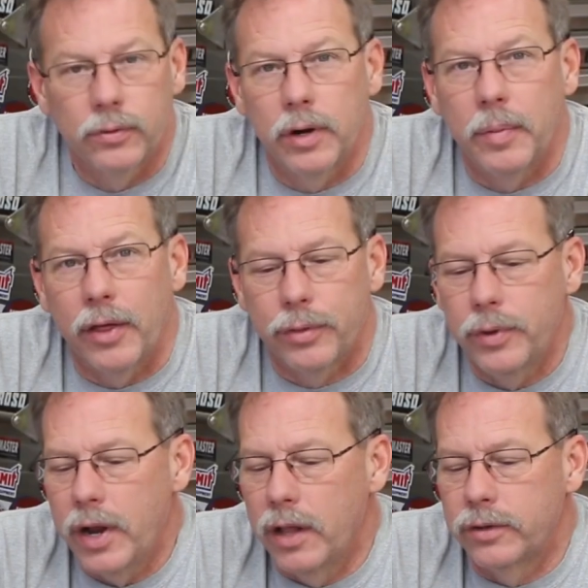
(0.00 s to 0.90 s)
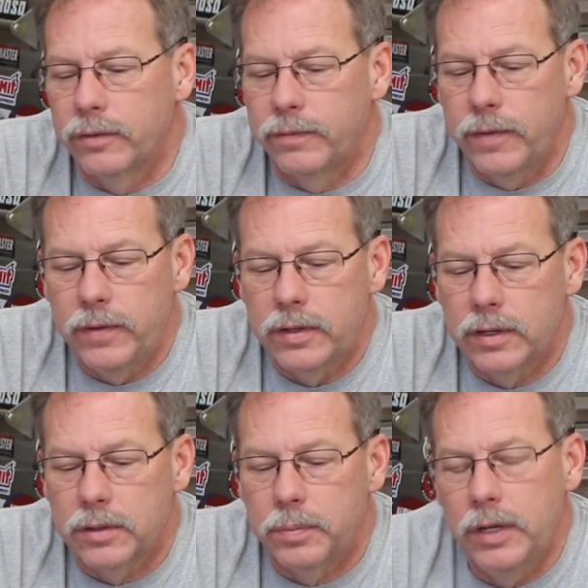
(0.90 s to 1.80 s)
run about
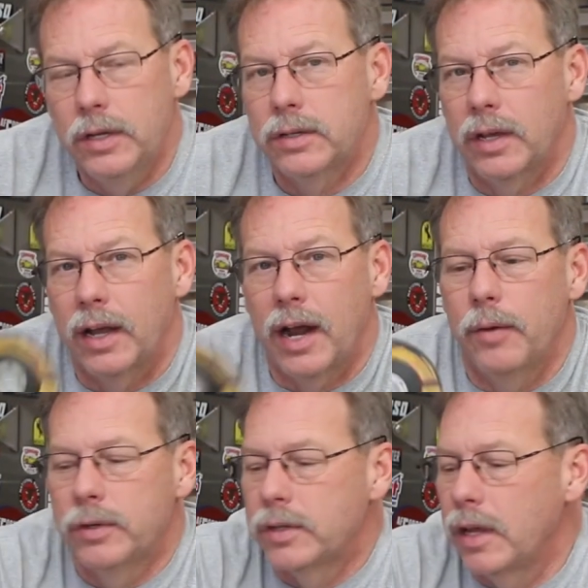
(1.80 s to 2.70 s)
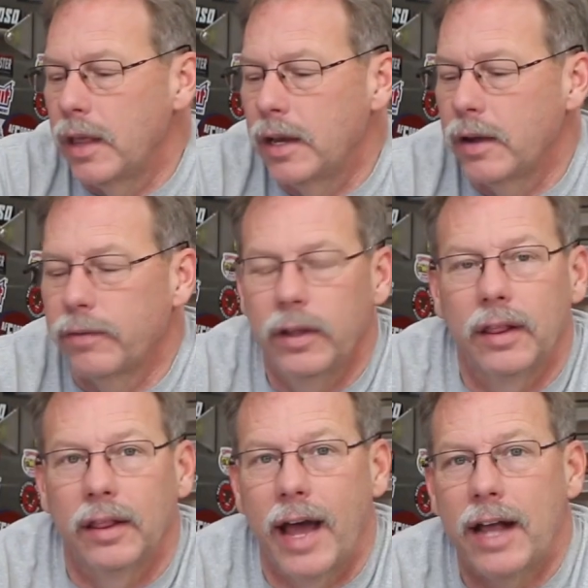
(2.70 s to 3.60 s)
$3.50 a piece, and I would say they
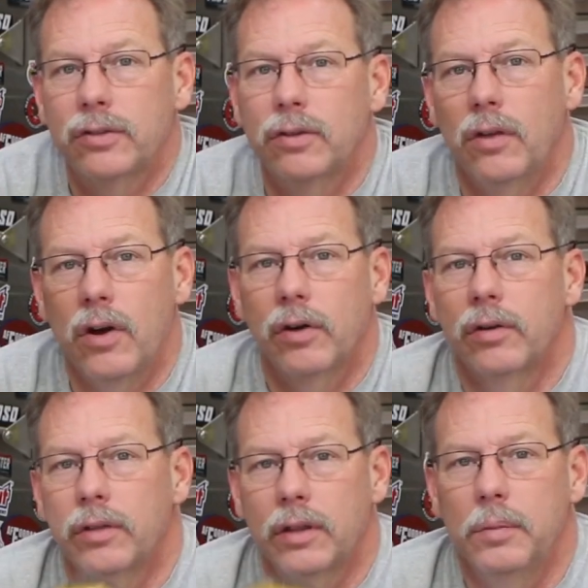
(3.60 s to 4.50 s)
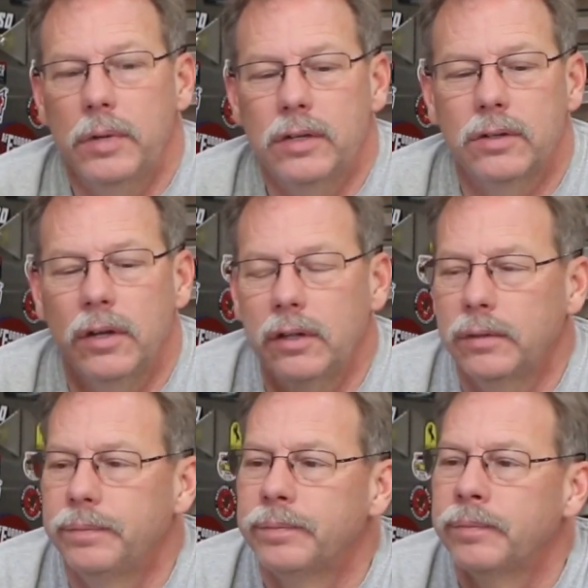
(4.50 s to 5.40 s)
definitely last longer than the Meixsell.
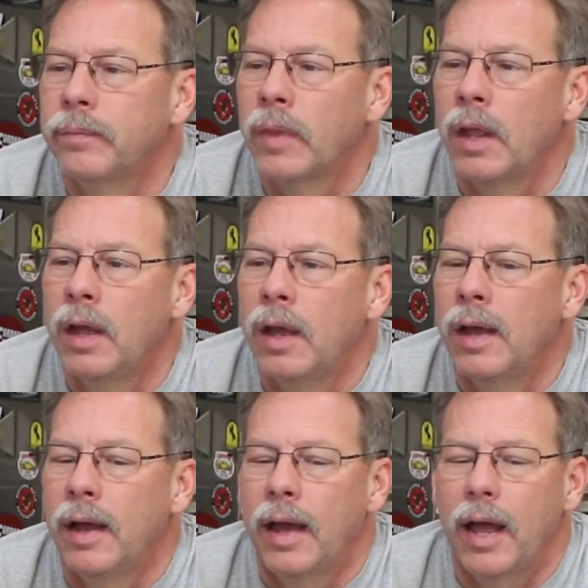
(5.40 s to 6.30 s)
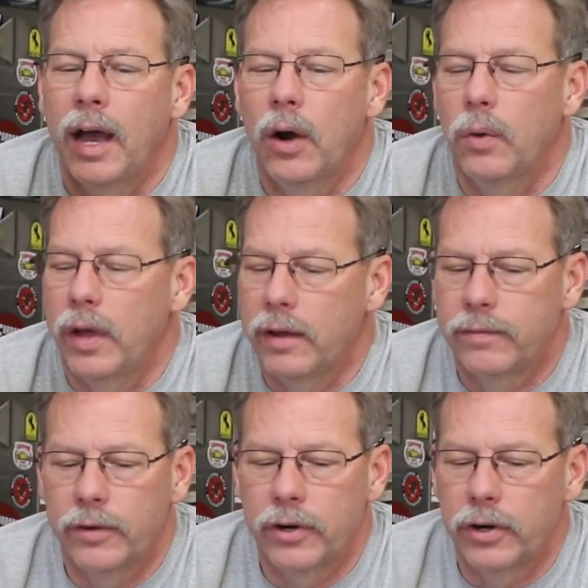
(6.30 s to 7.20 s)

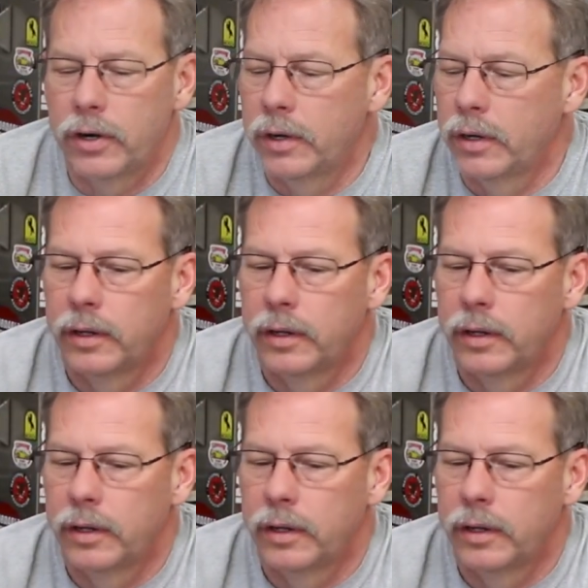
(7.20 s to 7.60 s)
However,